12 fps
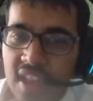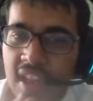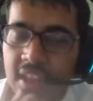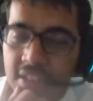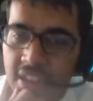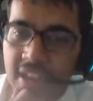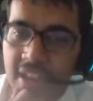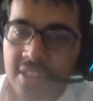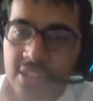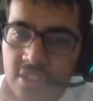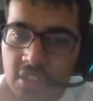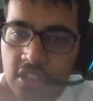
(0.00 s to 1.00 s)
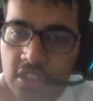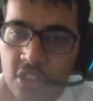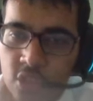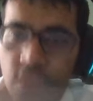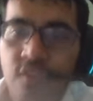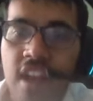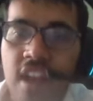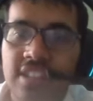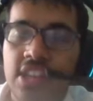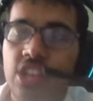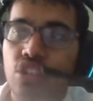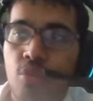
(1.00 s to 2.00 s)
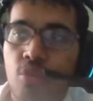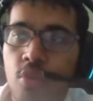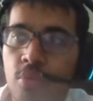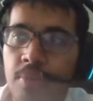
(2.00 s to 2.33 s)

And guys, do France need Giroud?